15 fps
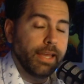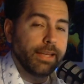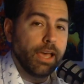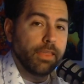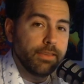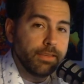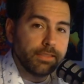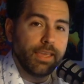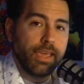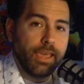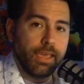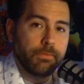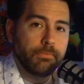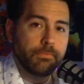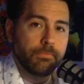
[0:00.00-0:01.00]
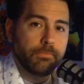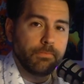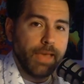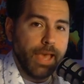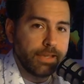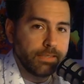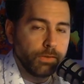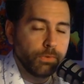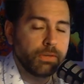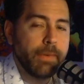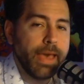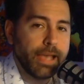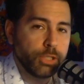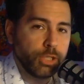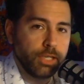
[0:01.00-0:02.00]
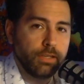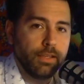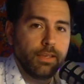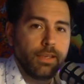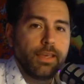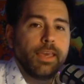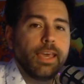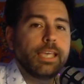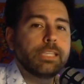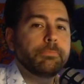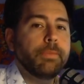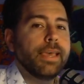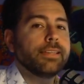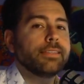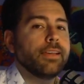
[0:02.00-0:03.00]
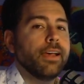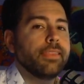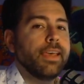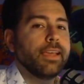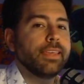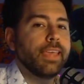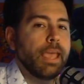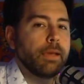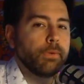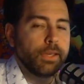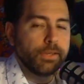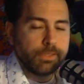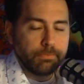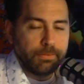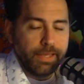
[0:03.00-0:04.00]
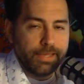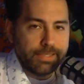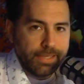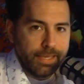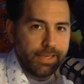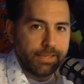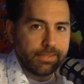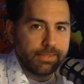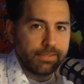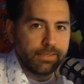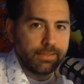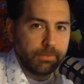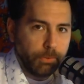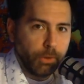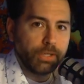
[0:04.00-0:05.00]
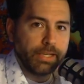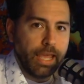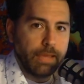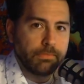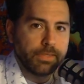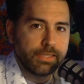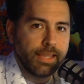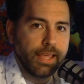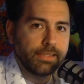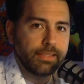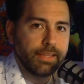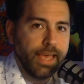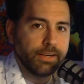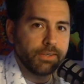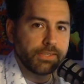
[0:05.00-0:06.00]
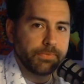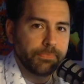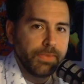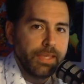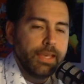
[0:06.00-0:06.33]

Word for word: Now, this game, as you would imagine, is based on that game we used to play as kids, the board game, Snakes and Ladders.